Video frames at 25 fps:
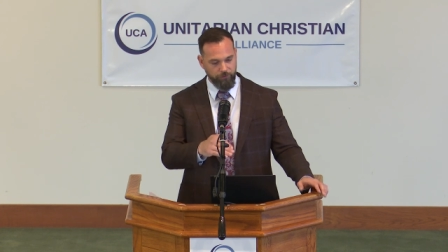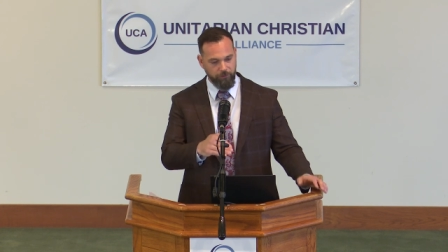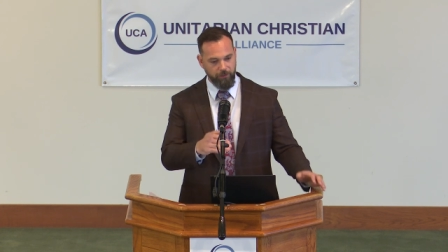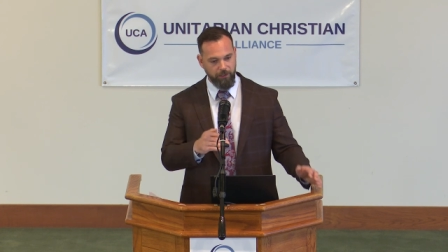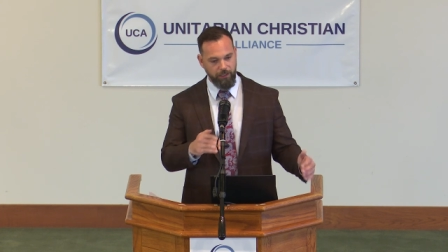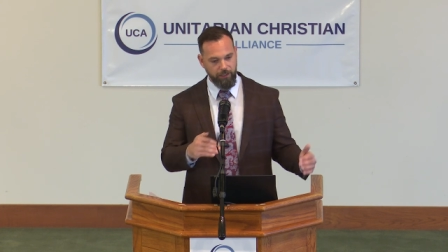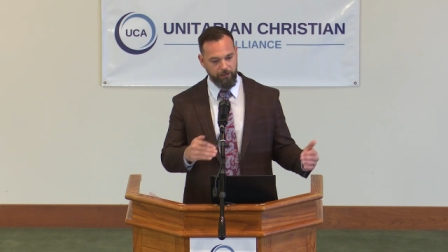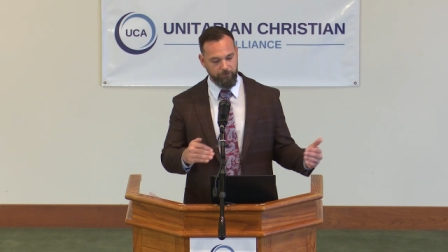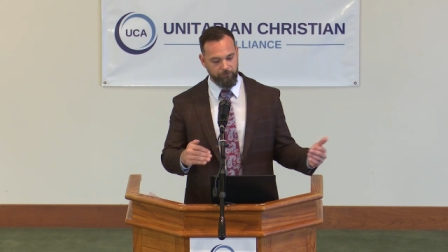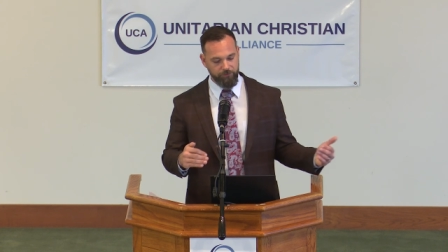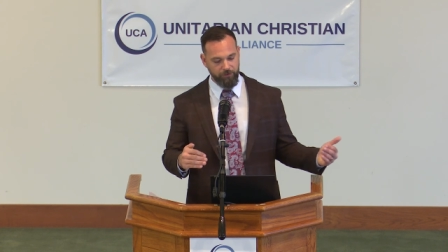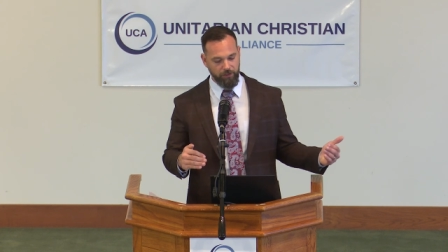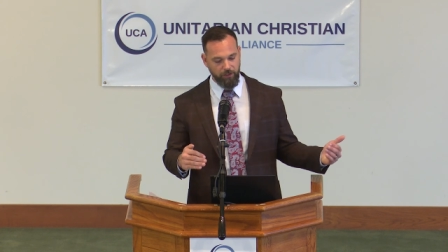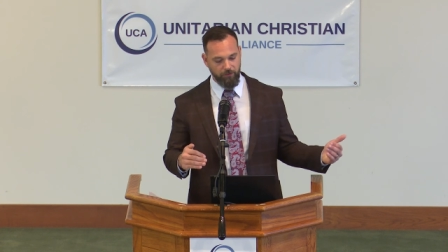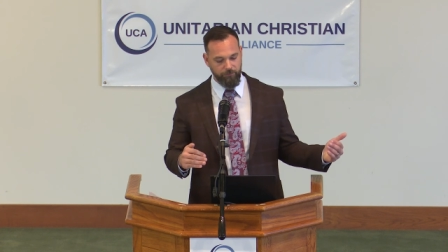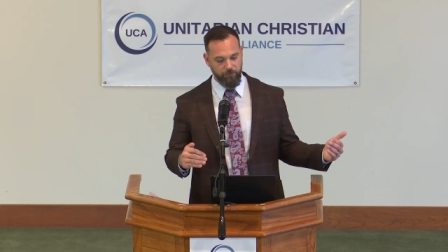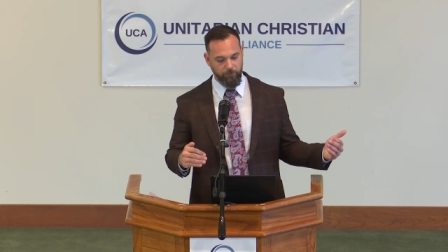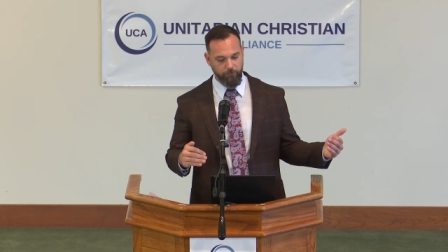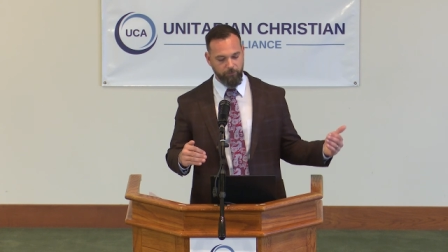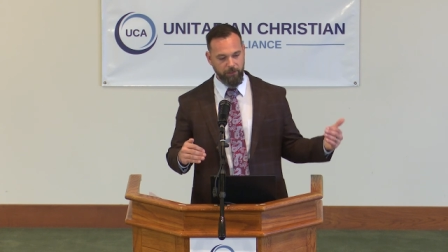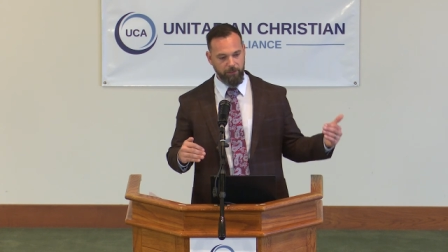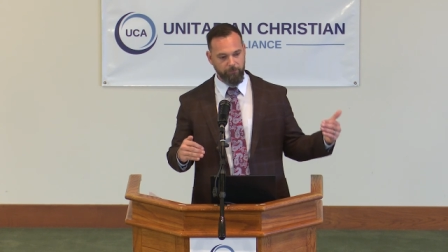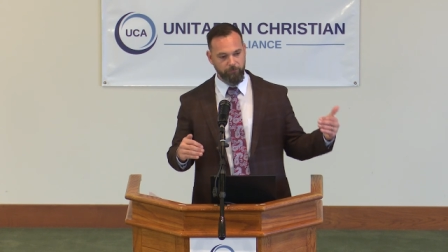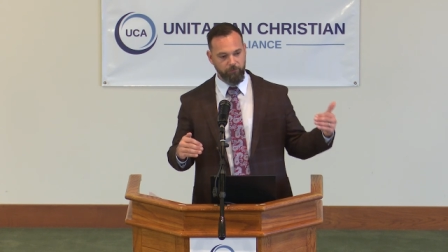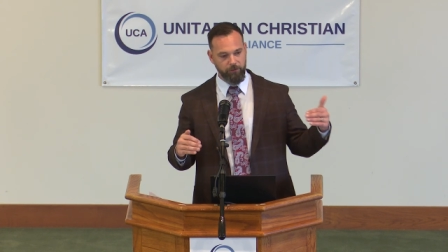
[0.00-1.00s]
the names of the
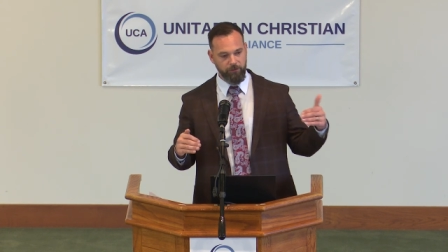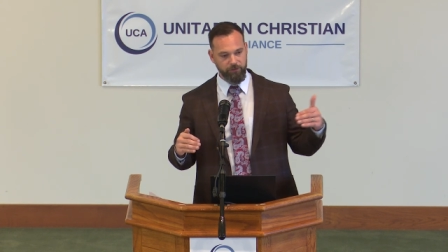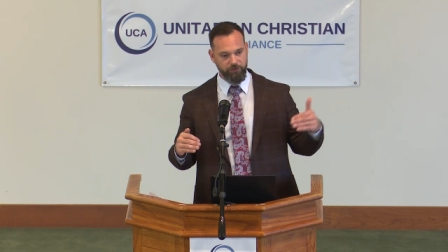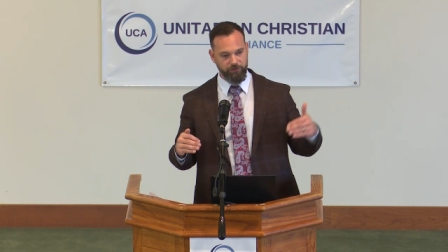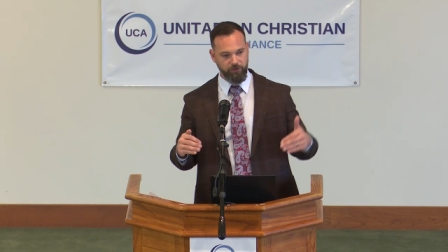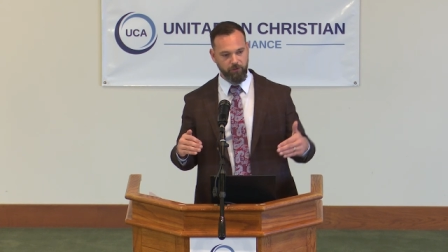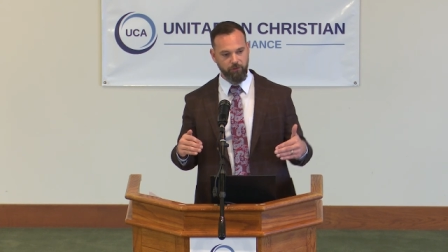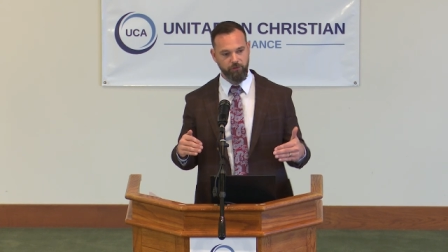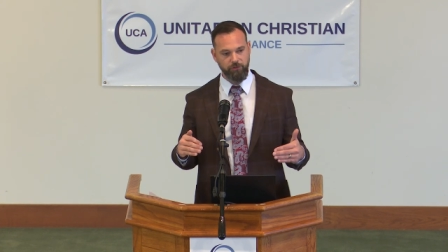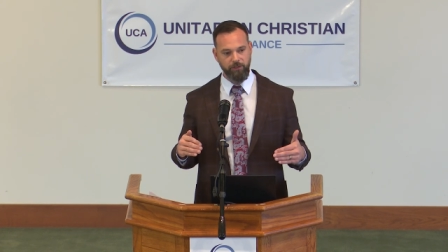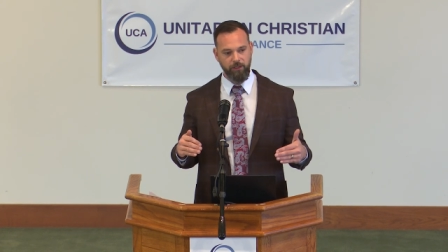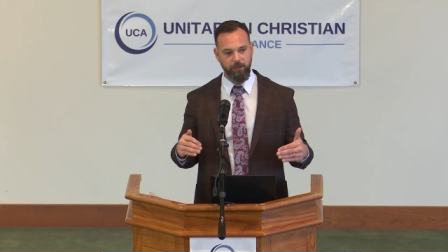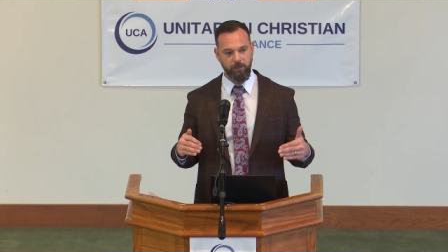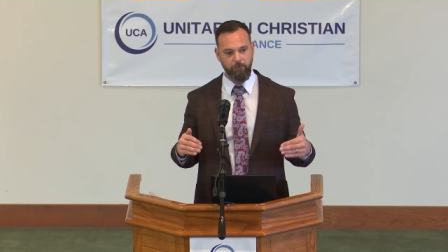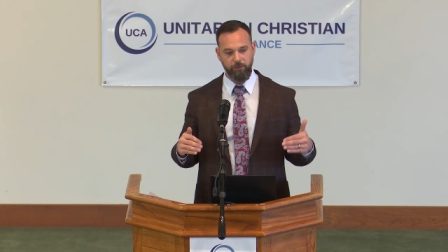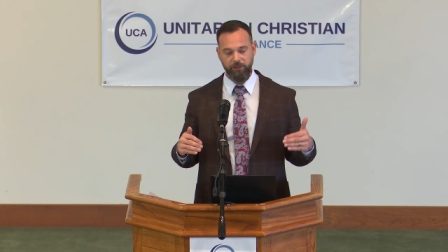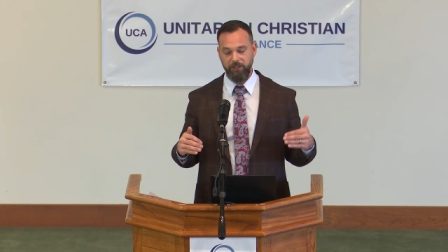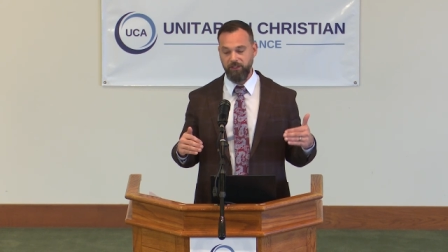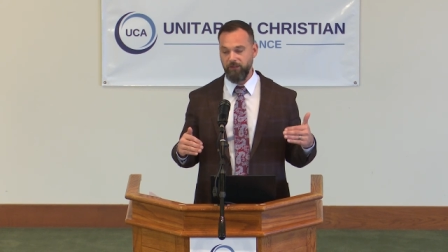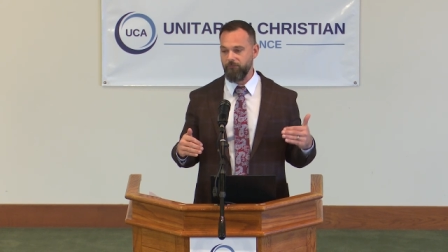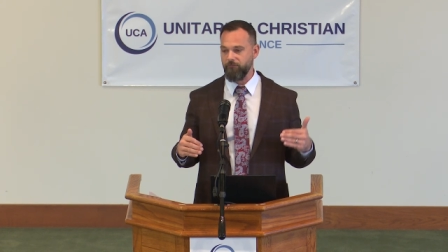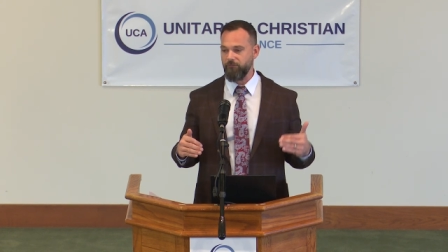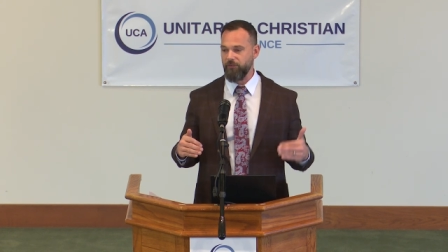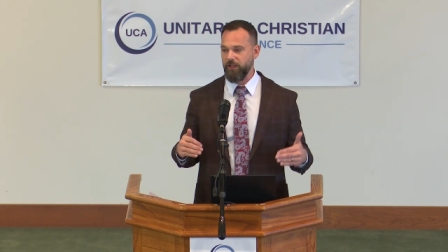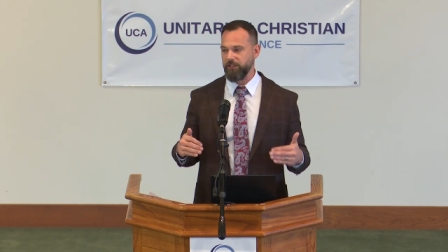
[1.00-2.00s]
people associated with
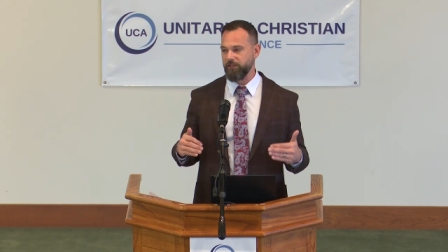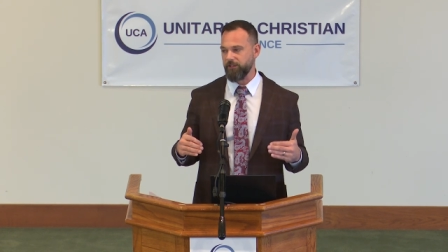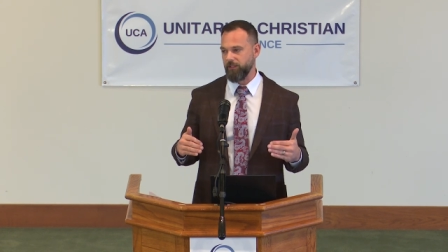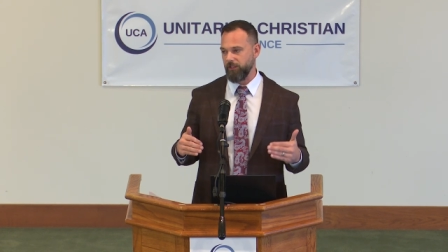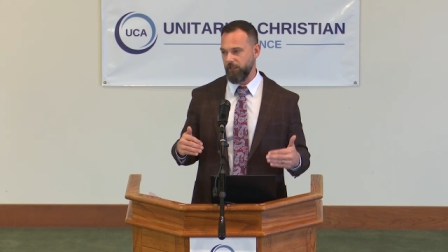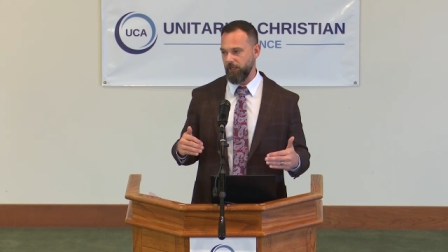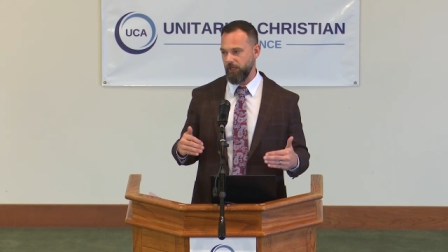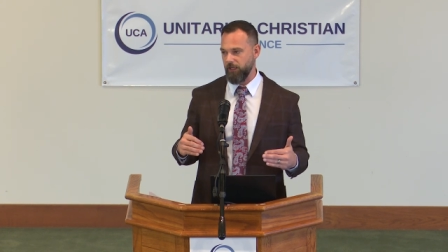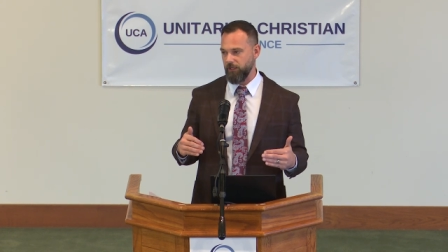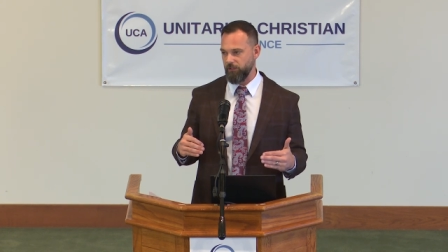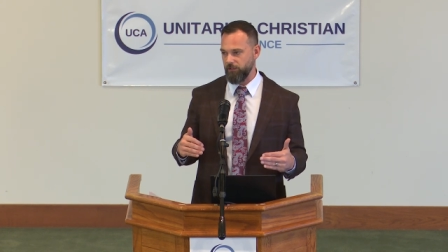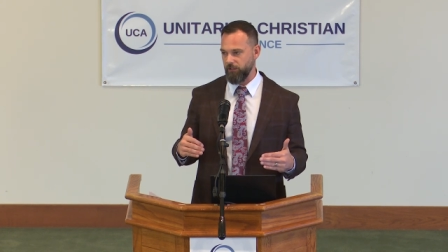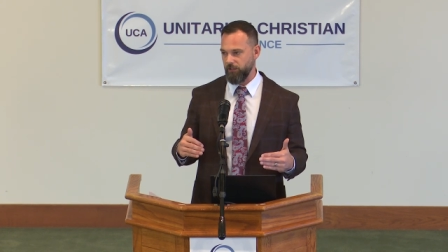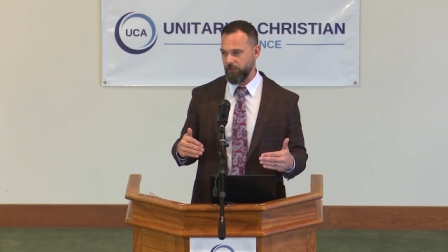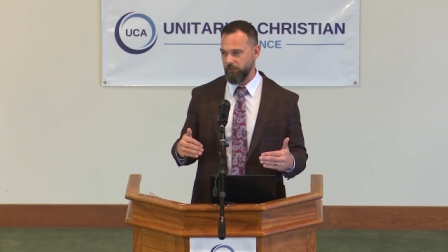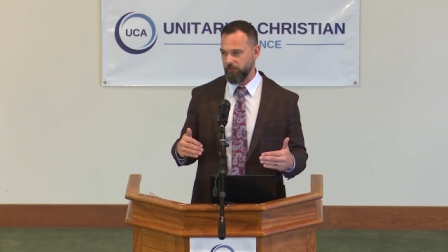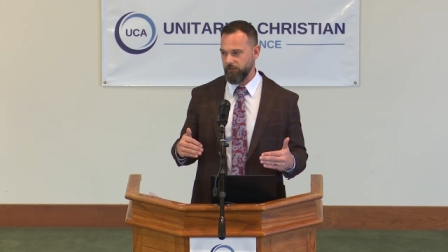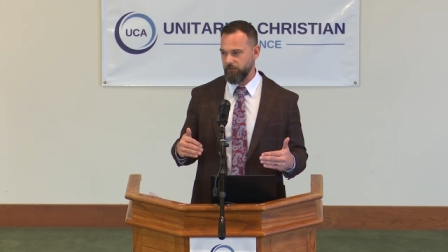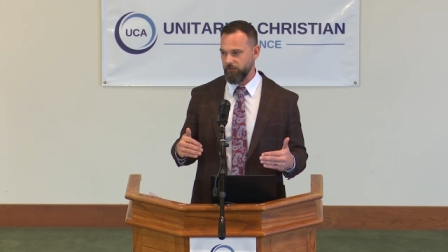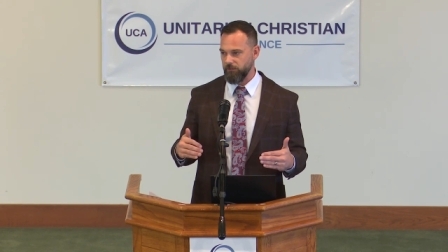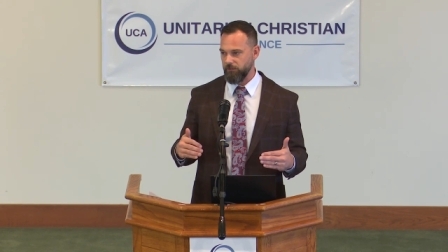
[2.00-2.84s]
the investigation.